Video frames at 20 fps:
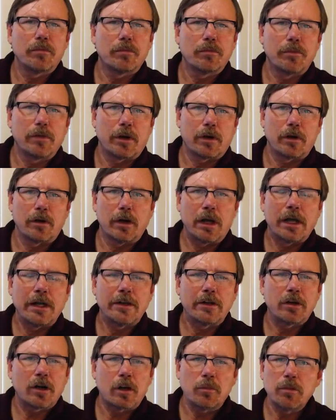there are
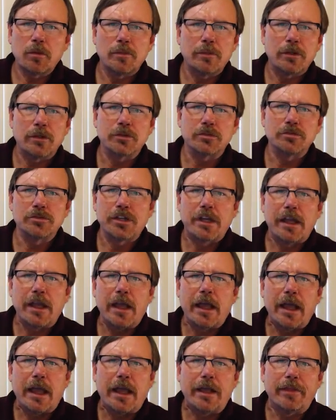9 carpal bones,
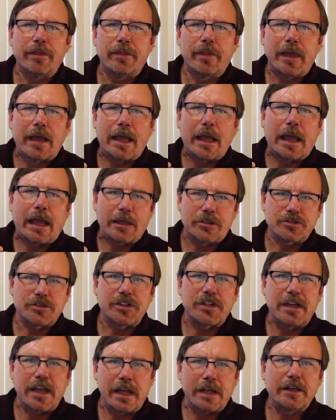and they actually
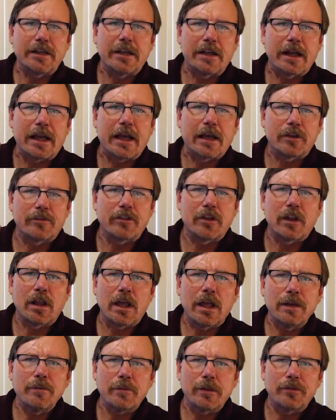can get out of
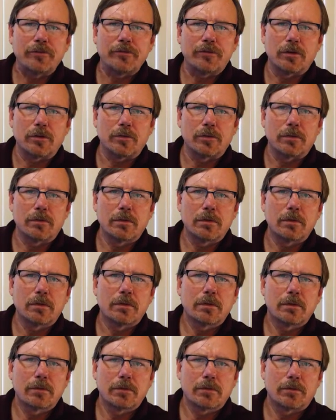alignment from
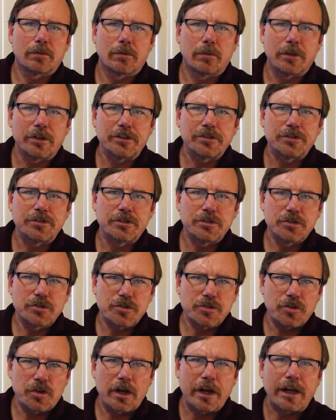wrist
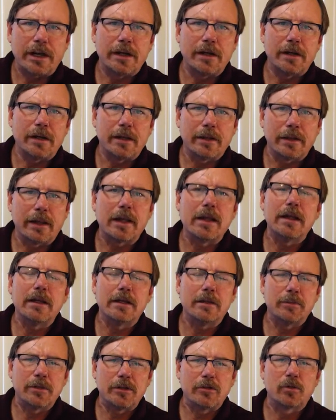strain, and they need
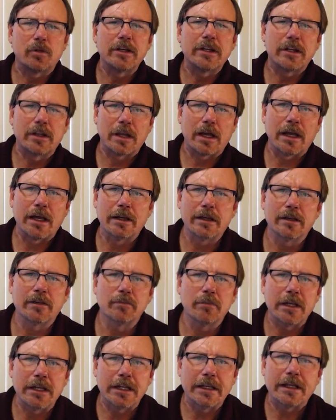to be realigned in
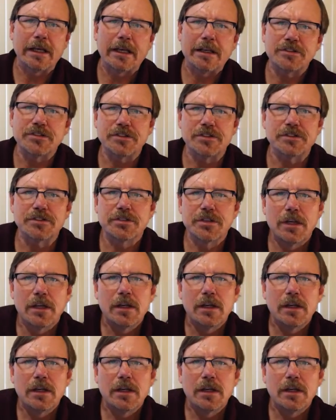many cases.